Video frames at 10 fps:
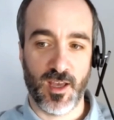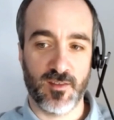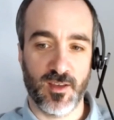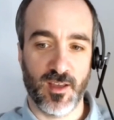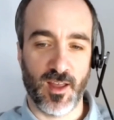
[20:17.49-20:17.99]

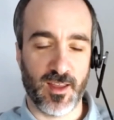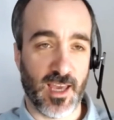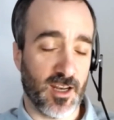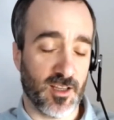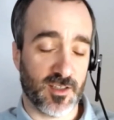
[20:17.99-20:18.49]
And
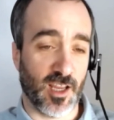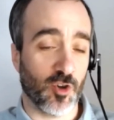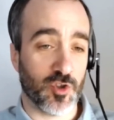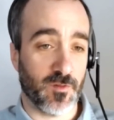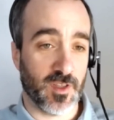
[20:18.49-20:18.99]
again, it's
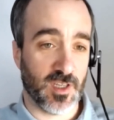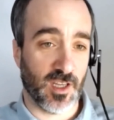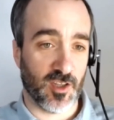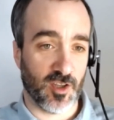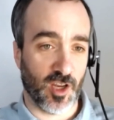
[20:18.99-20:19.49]
technology for the
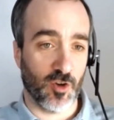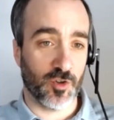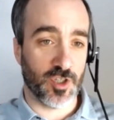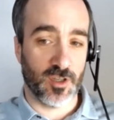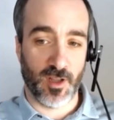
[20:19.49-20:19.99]
sake of
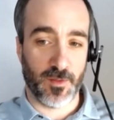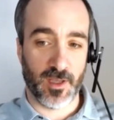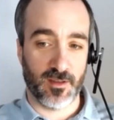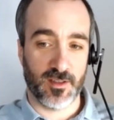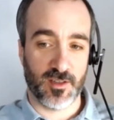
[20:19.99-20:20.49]
technology, and I
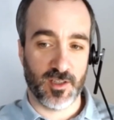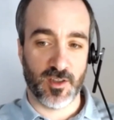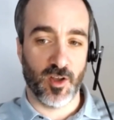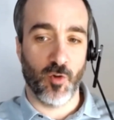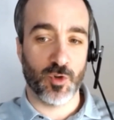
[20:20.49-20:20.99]
think it's
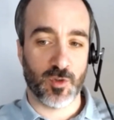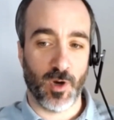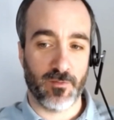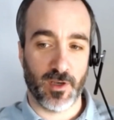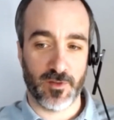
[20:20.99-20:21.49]
almost the
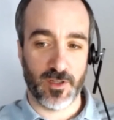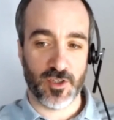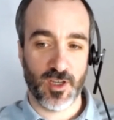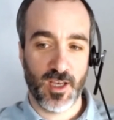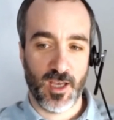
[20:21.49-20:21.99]
Wi-Fi
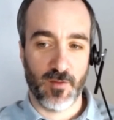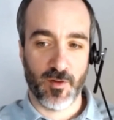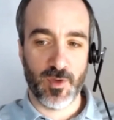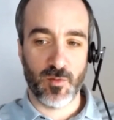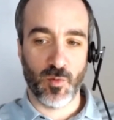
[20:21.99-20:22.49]
fridge. And
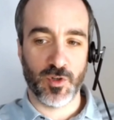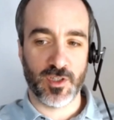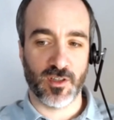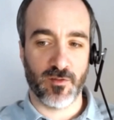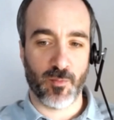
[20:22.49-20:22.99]
for me, we want
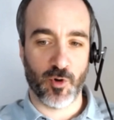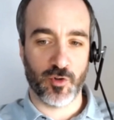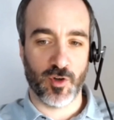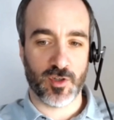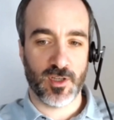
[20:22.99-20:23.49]
to deliver
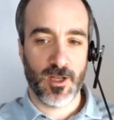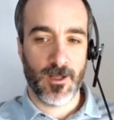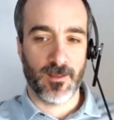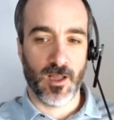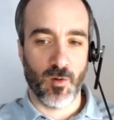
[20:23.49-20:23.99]
products
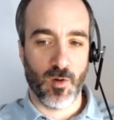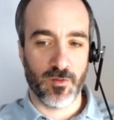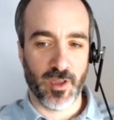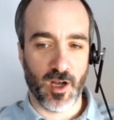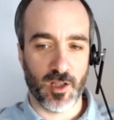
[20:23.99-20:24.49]
that
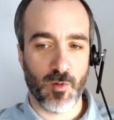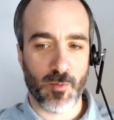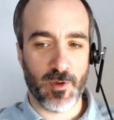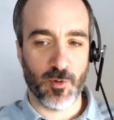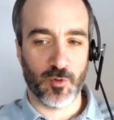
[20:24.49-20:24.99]
allow
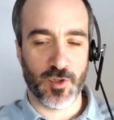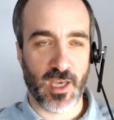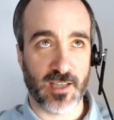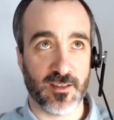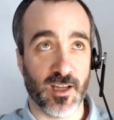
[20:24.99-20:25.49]
our people to
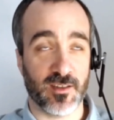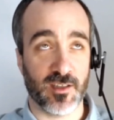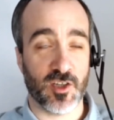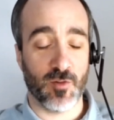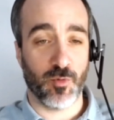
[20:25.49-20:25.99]
get to that
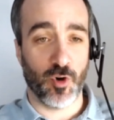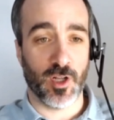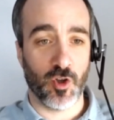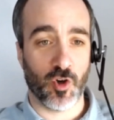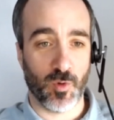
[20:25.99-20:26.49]
decision
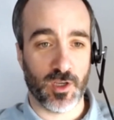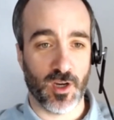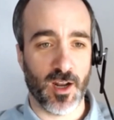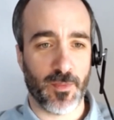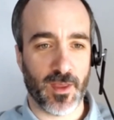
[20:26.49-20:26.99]
point a lot
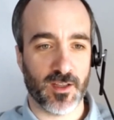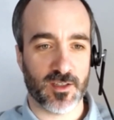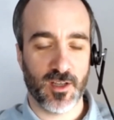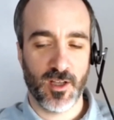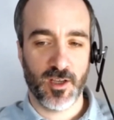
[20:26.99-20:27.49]
quicker. And I think
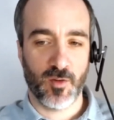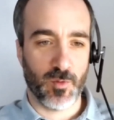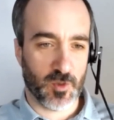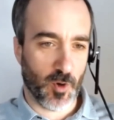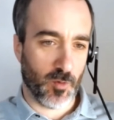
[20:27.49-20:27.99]
that's when
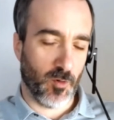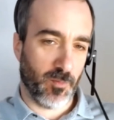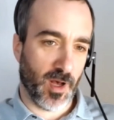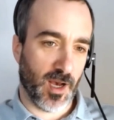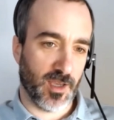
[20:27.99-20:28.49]
we spoke about
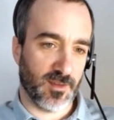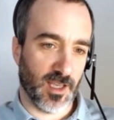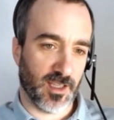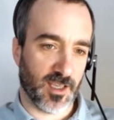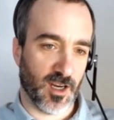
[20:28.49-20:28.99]
PI data
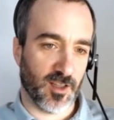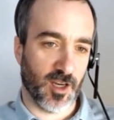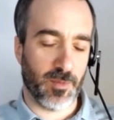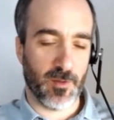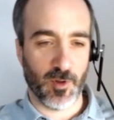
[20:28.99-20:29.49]
link
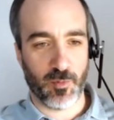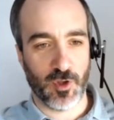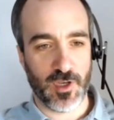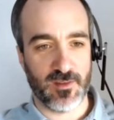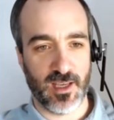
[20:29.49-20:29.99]
earlier. People are
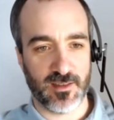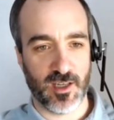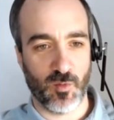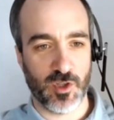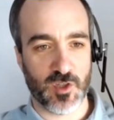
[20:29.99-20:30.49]
pulling in data
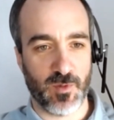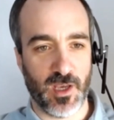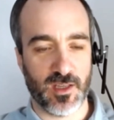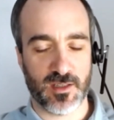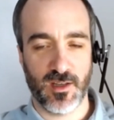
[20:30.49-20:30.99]
into one
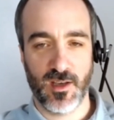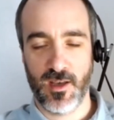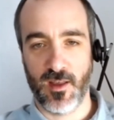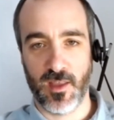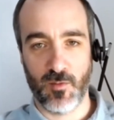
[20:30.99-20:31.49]
space,
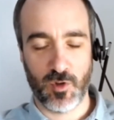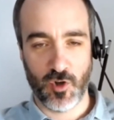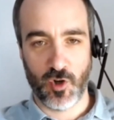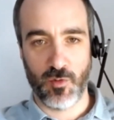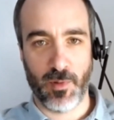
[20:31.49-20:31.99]
and then we
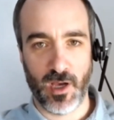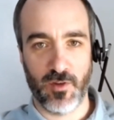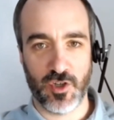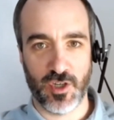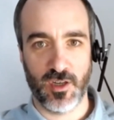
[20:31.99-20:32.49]
talk about PI
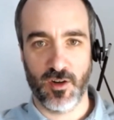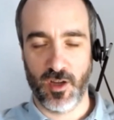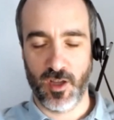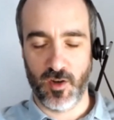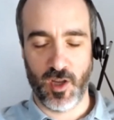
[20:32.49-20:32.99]
Vision
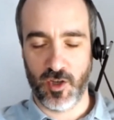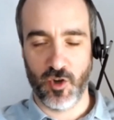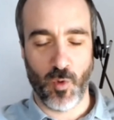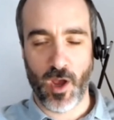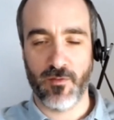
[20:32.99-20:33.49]
and you
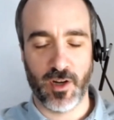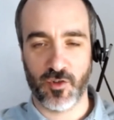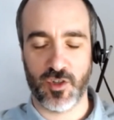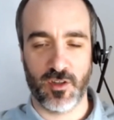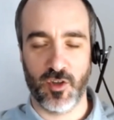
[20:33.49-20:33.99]
know, whatever
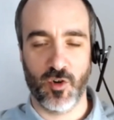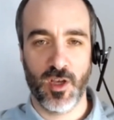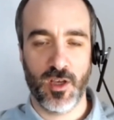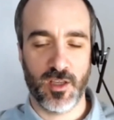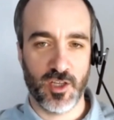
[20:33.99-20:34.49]
else, you know,
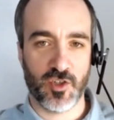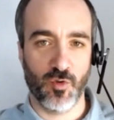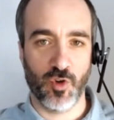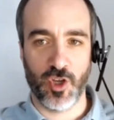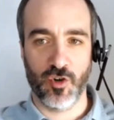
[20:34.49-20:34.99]
your
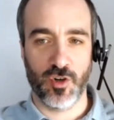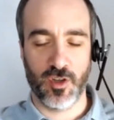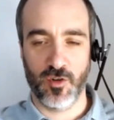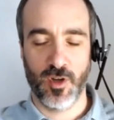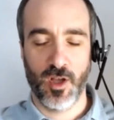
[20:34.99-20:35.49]
historian or
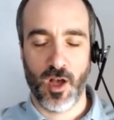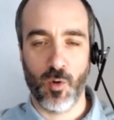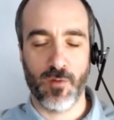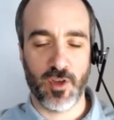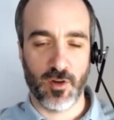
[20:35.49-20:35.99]
you know,
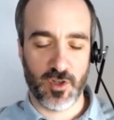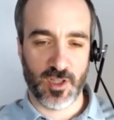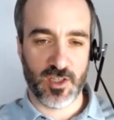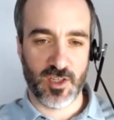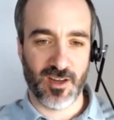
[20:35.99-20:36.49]
however you're
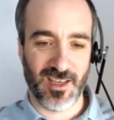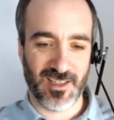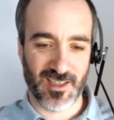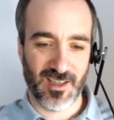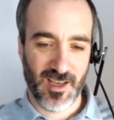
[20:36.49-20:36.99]
visualizing your
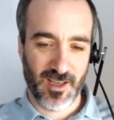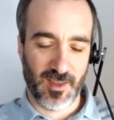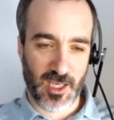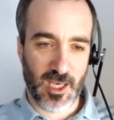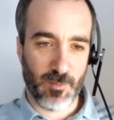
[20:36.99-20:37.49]
data.
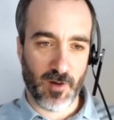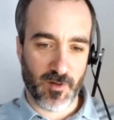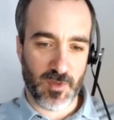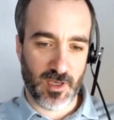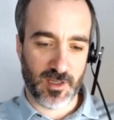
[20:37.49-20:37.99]
The key part
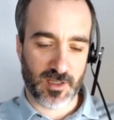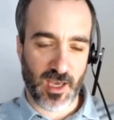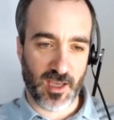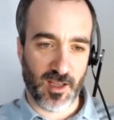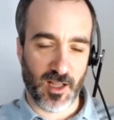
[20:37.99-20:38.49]
for me is
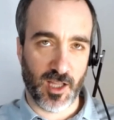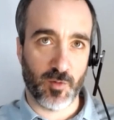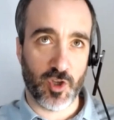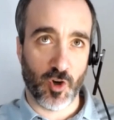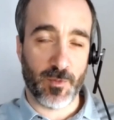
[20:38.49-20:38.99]

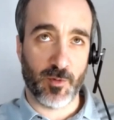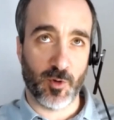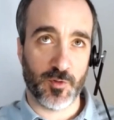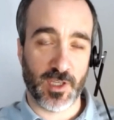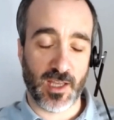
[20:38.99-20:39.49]
allowing your
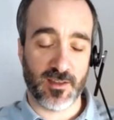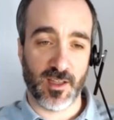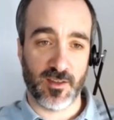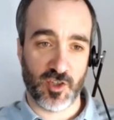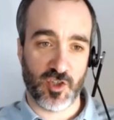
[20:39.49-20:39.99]
people to get to
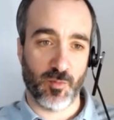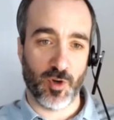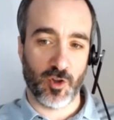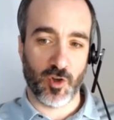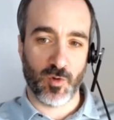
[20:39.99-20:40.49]
that decision
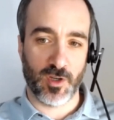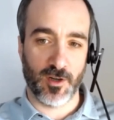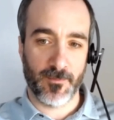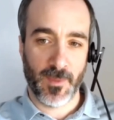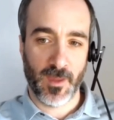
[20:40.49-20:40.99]
point a lot quicker.